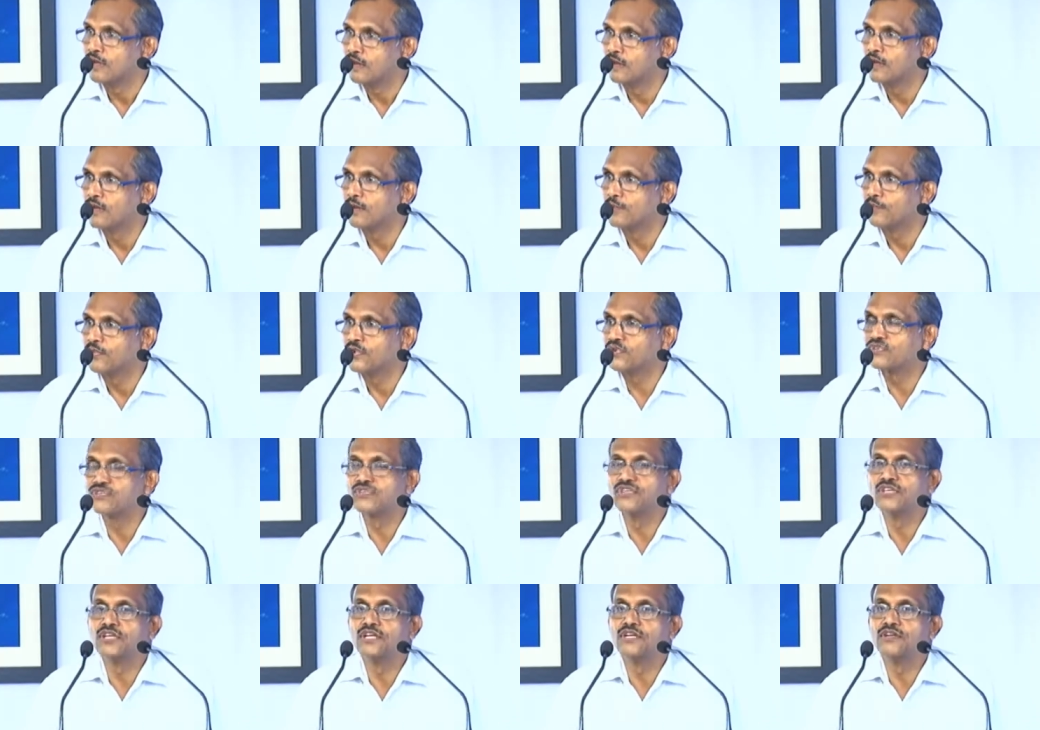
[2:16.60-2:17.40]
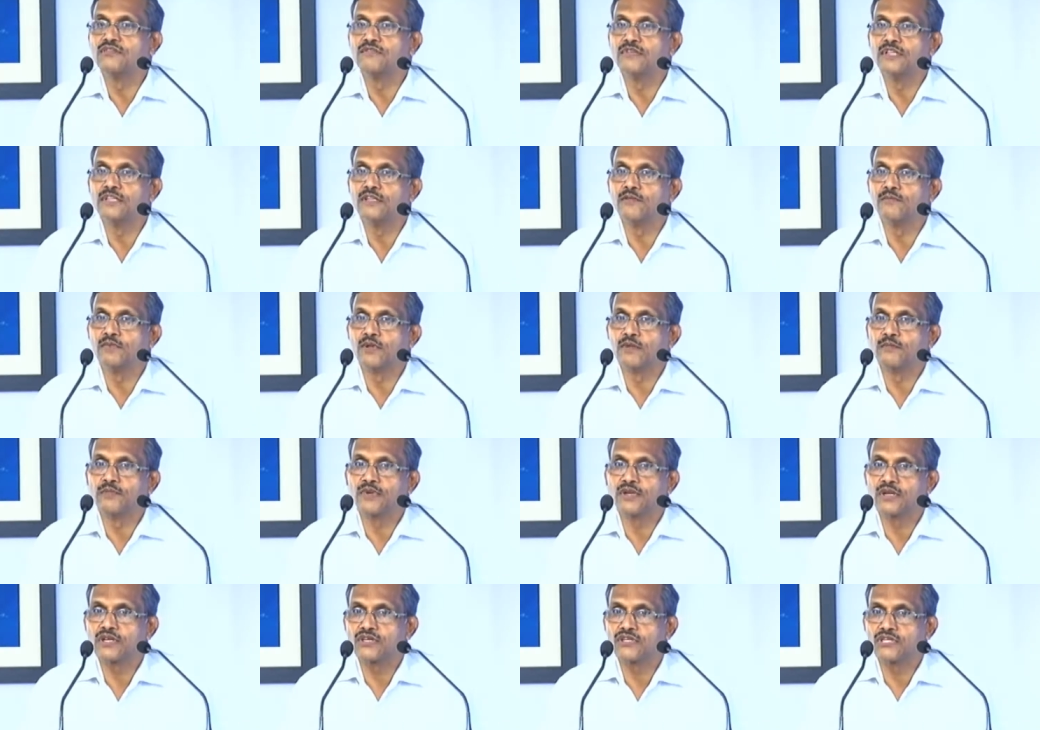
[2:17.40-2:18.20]
proceed with the
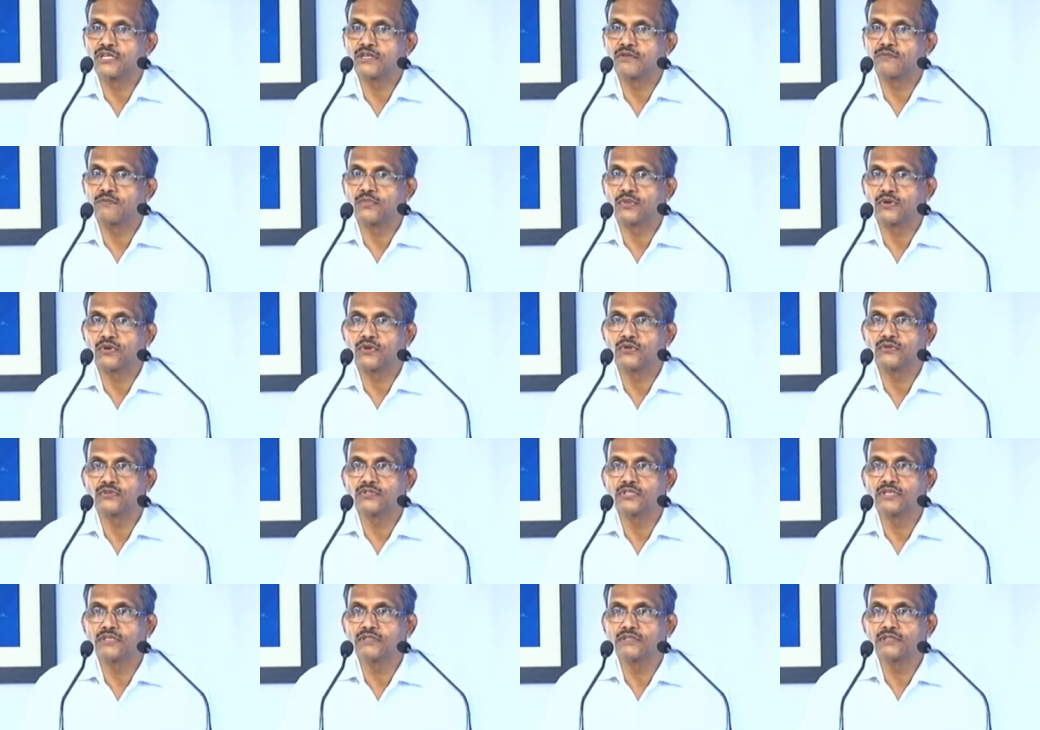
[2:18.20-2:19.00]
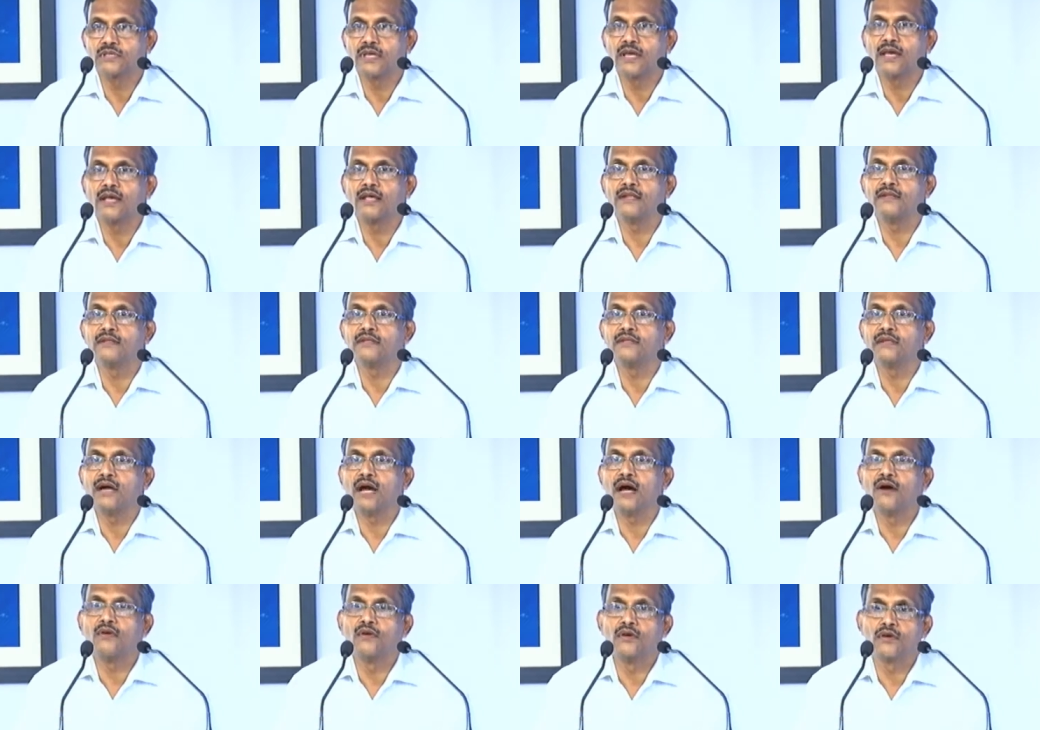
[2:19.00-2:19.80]
preparation process, and
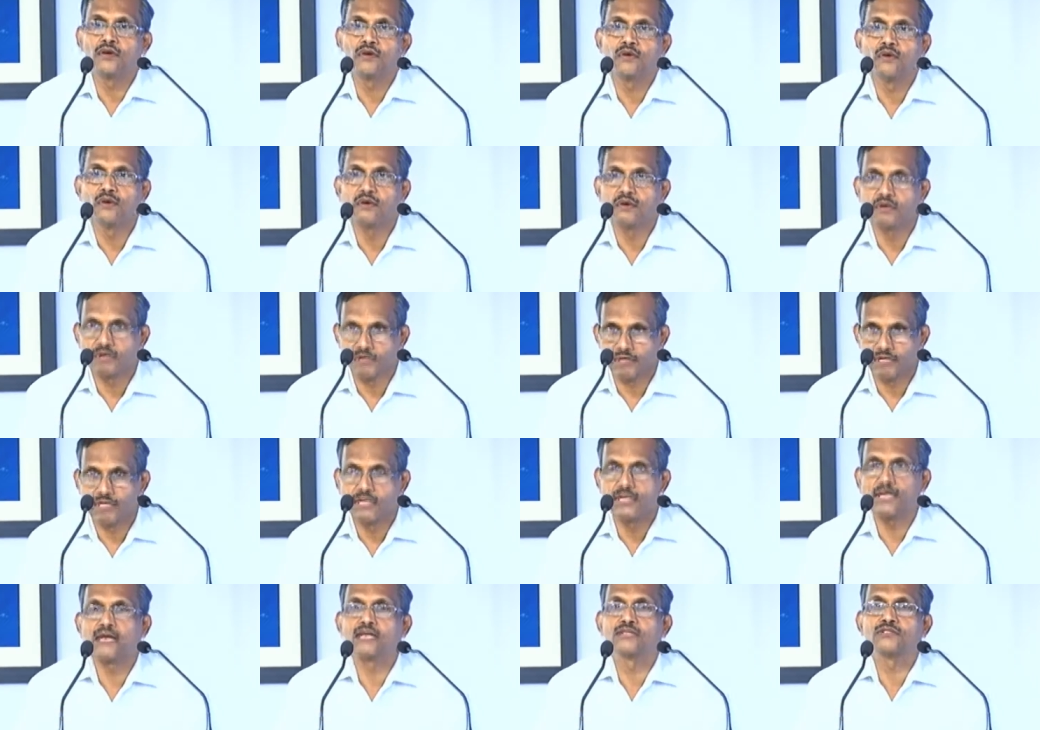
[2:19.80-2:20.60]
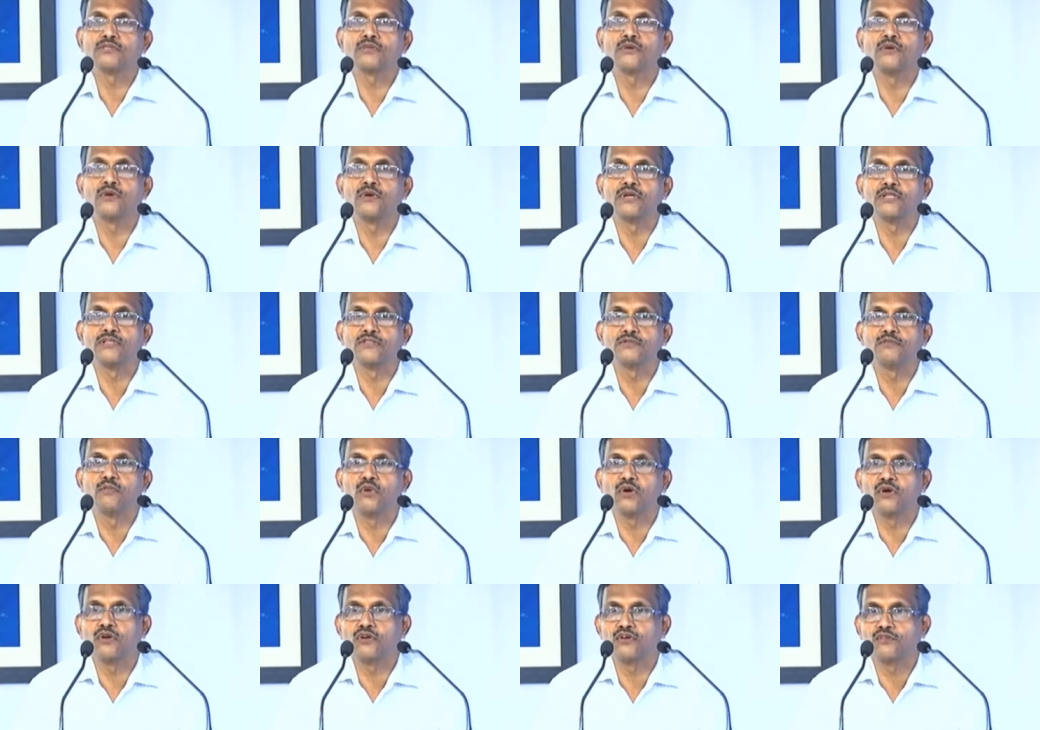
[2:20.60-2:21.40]
our role, KILA's role, is
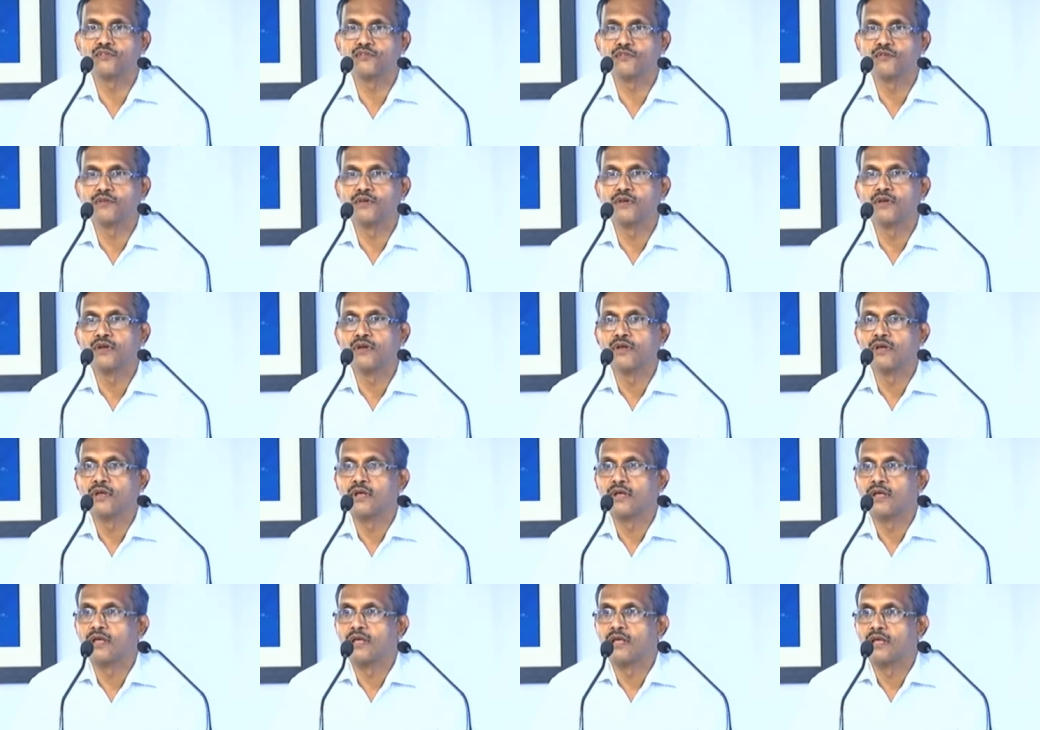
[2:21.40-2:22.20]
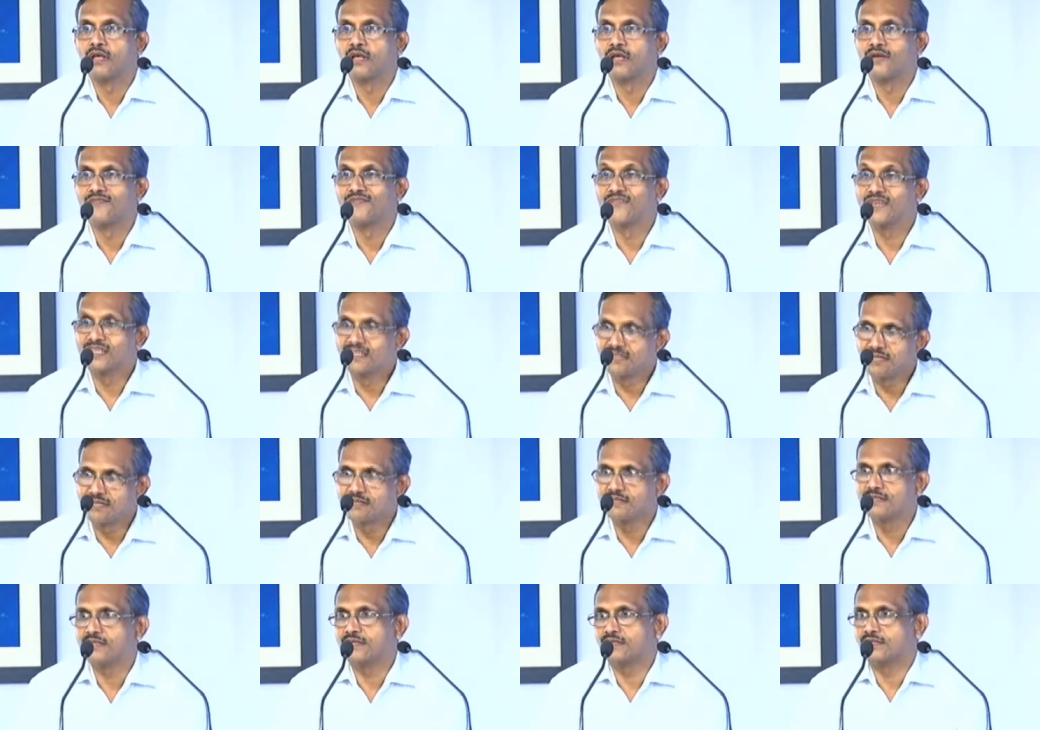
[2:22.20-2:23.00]
more of
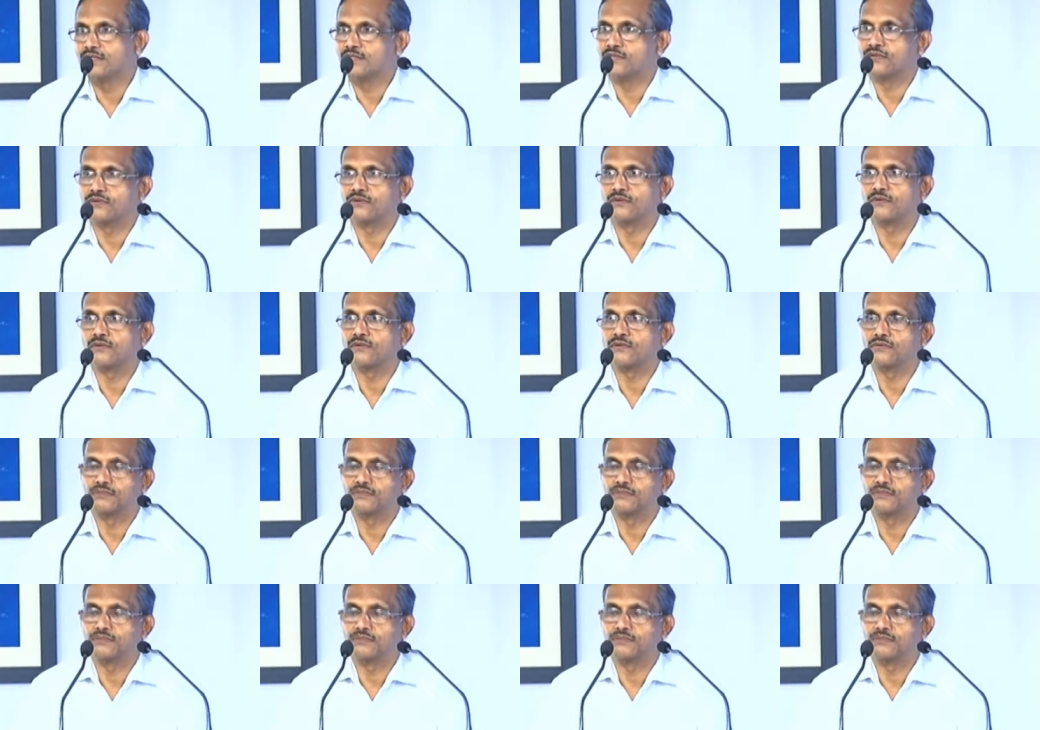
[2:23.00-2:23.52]
facilitative role.